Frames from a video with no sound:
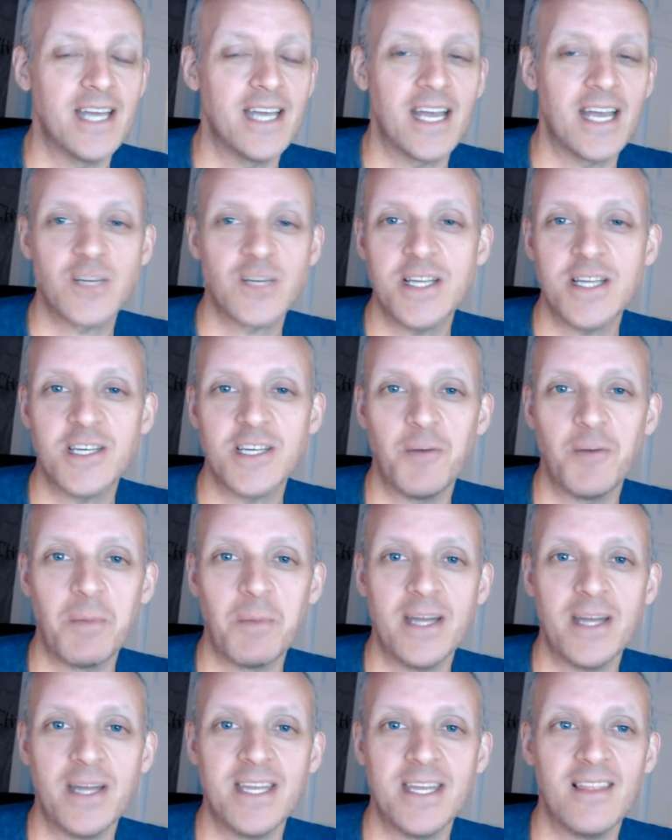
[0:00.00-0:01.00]
Because when I tell people
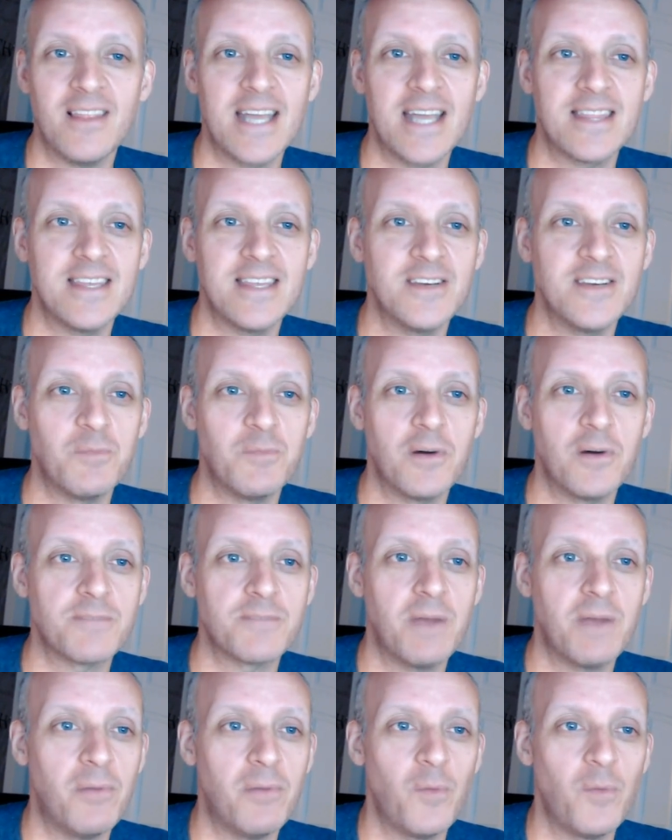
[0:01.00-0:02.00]
I didn't like those books
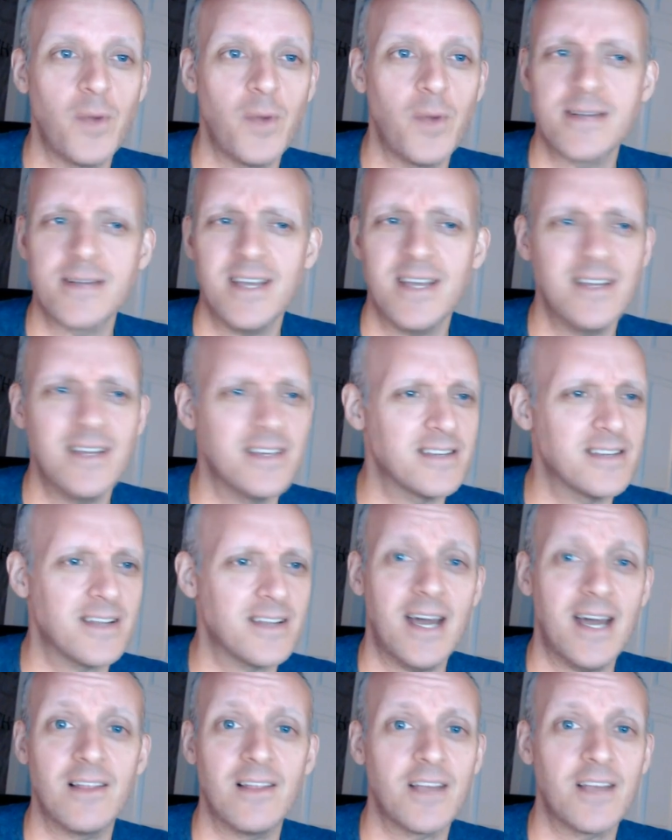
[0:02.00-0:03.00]
by Brent Weeks, they just
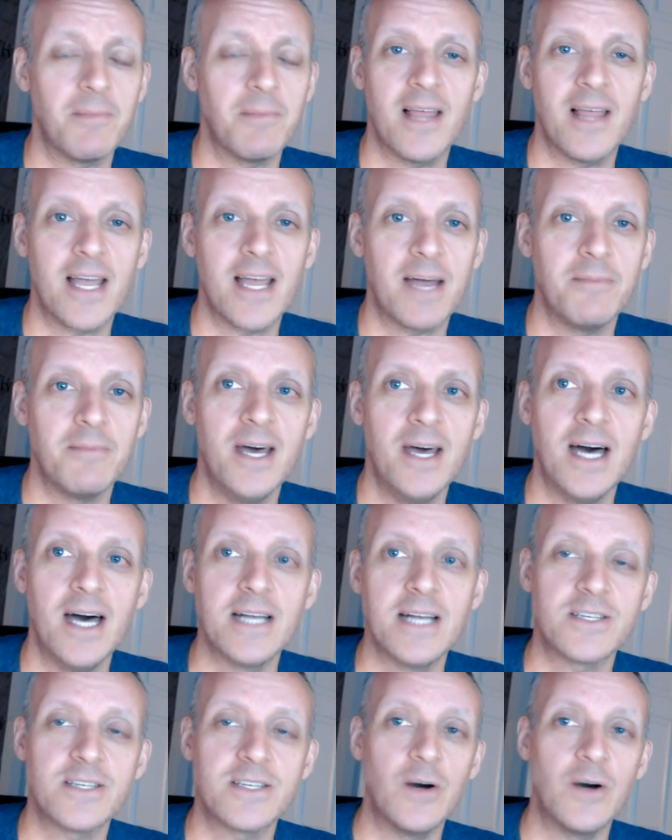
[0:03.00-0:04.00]
kind of look at me like I'm nuts.
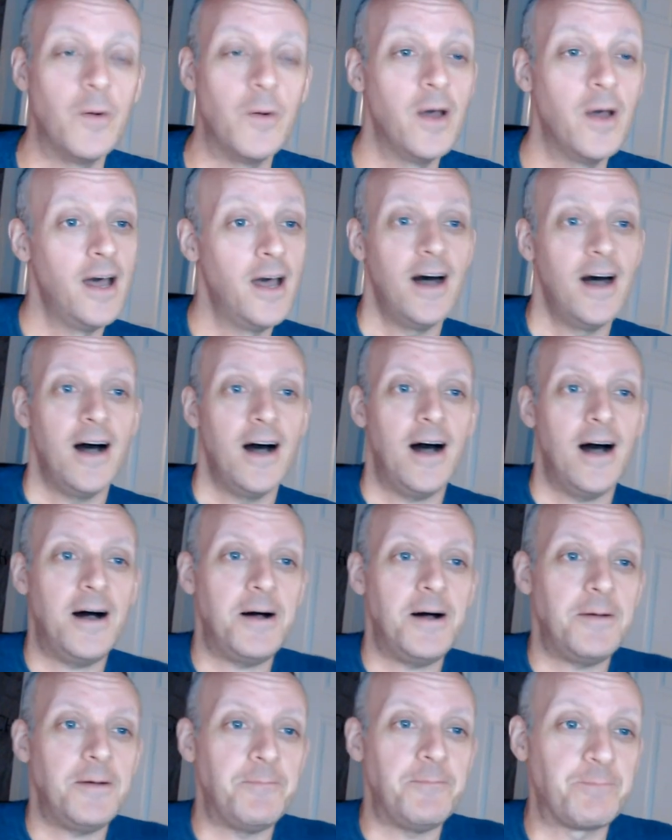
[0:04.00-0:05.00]
So um,